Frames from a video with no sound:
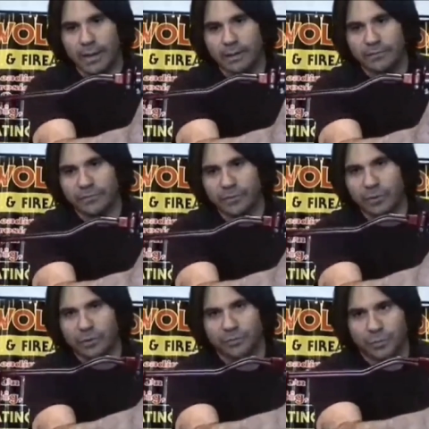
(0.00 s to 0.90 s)
And
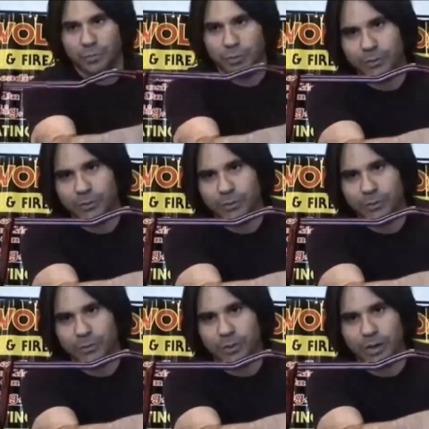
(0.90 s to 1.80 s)
skulls were put
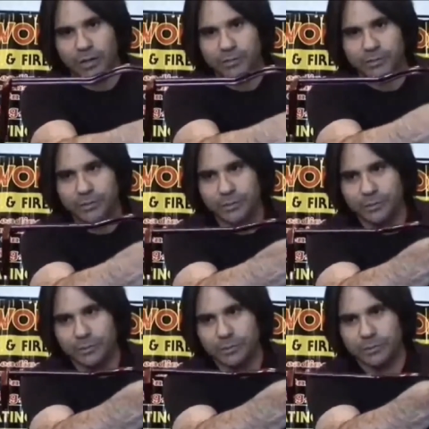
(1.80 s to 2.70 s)
also
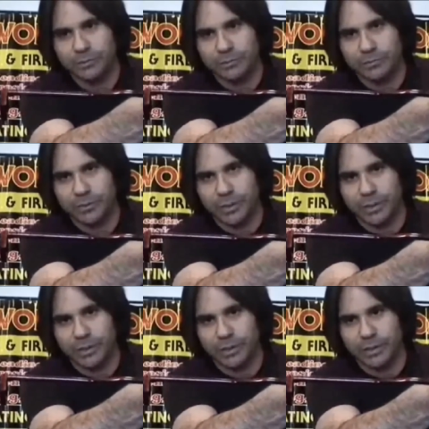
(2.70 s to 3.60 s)
onto
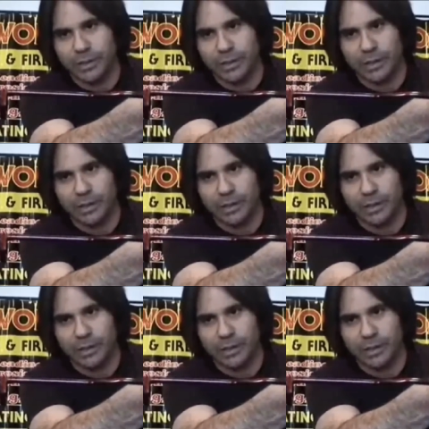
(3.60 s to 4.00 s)
the